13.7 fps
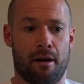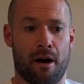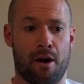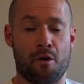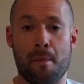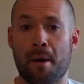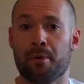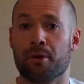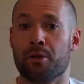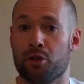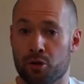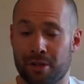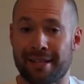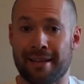I remember
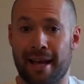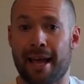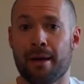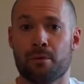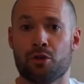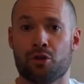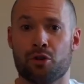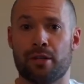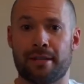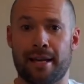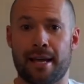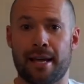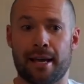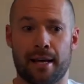during the day,
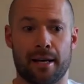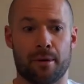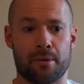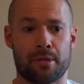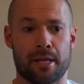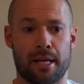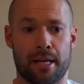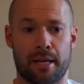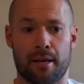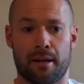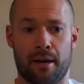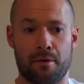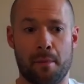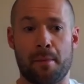and I was like,
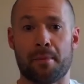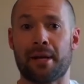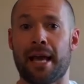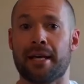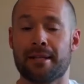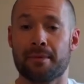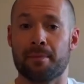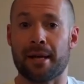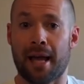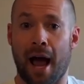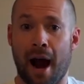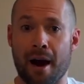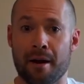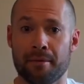I remember getting into my
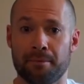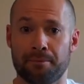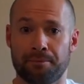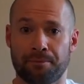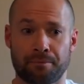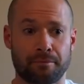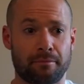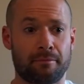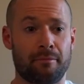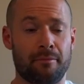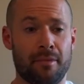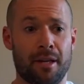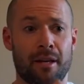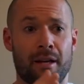car,
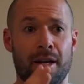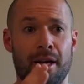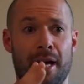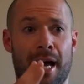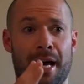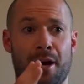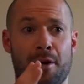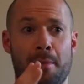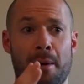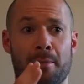and I